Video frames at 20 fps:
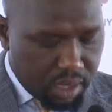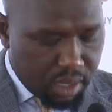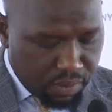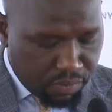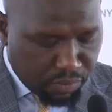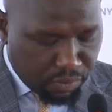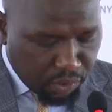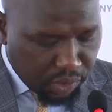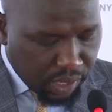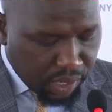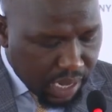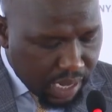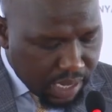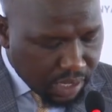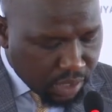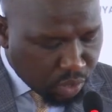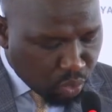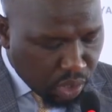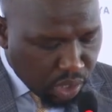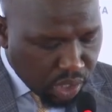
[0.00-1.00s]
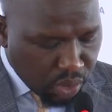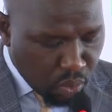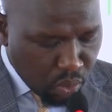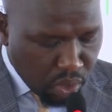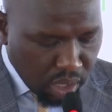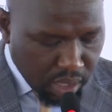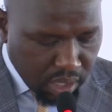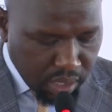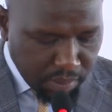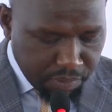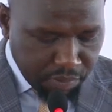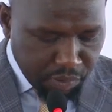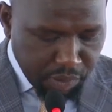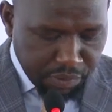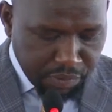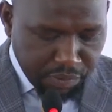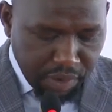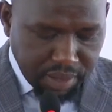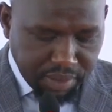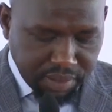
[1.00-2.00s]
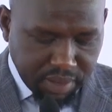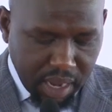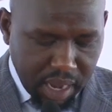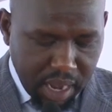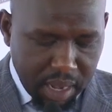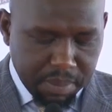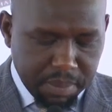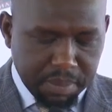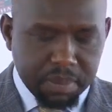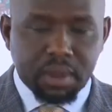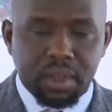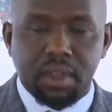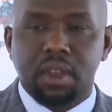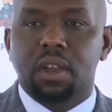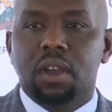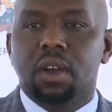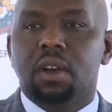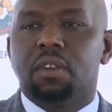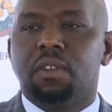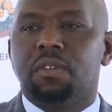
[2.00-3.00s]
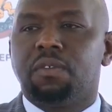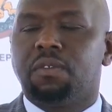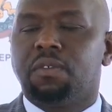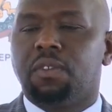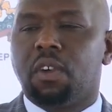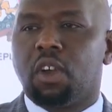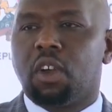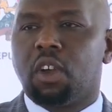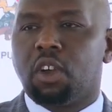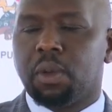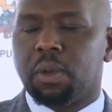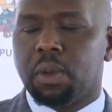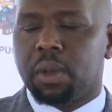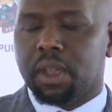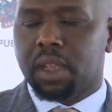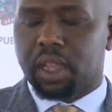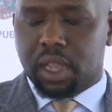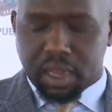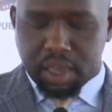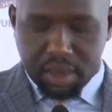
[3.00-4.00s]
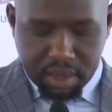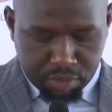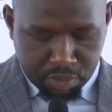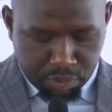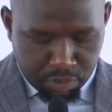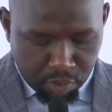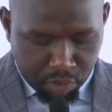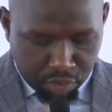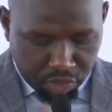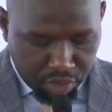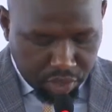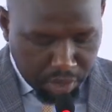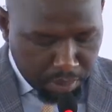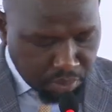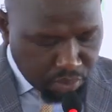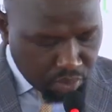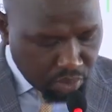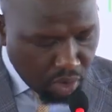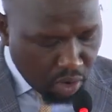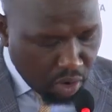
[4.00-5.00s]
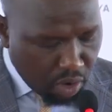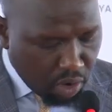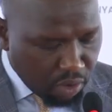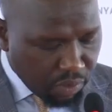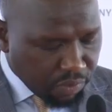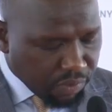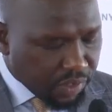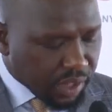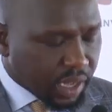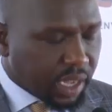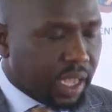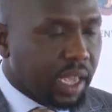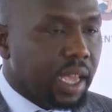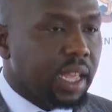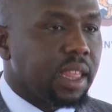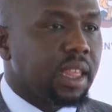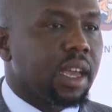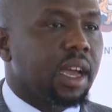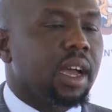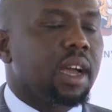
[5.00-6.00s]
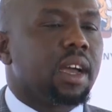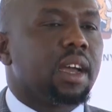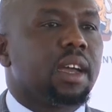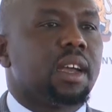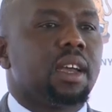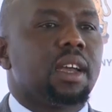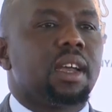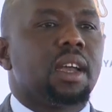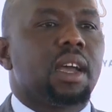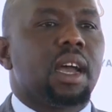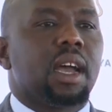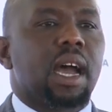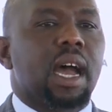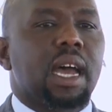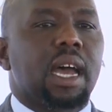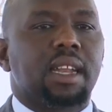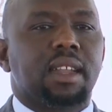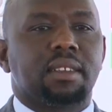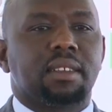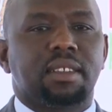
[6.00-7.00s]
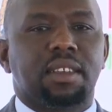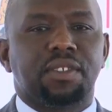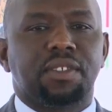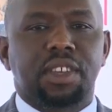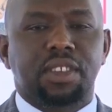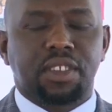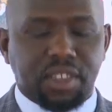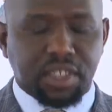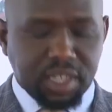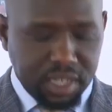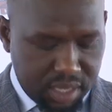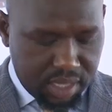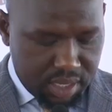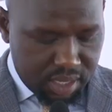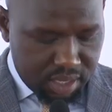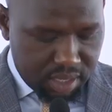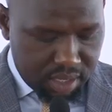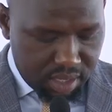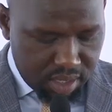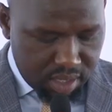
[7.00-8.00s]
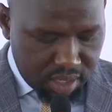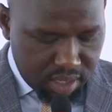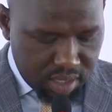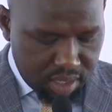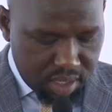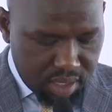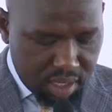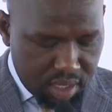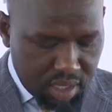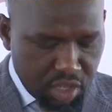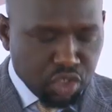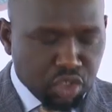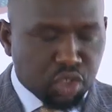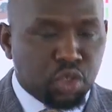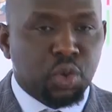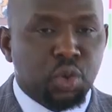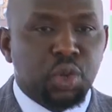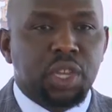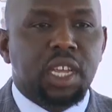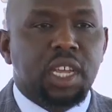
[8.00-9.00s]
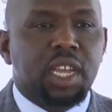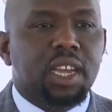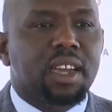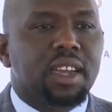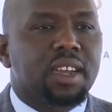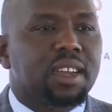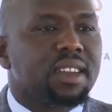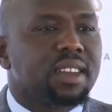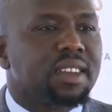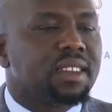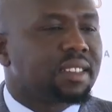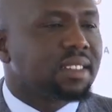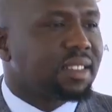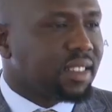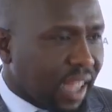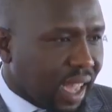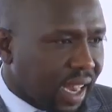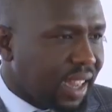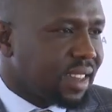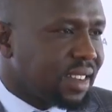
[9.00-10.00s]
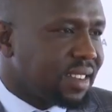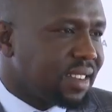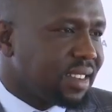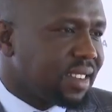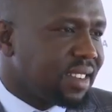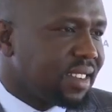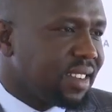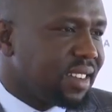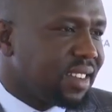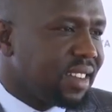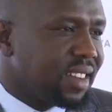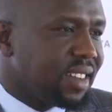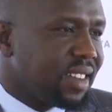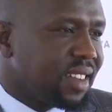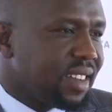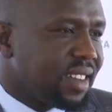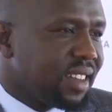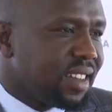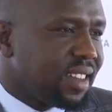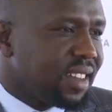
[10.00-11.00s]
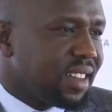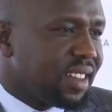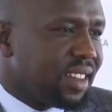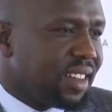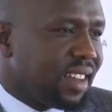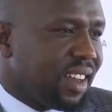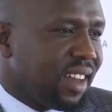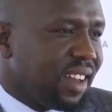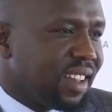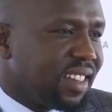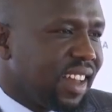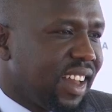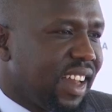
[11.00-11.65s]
for the Under 20 World Cup for the first time, following in the footsteps of the Kenya Under 17 Junior Starlets. Yeah, the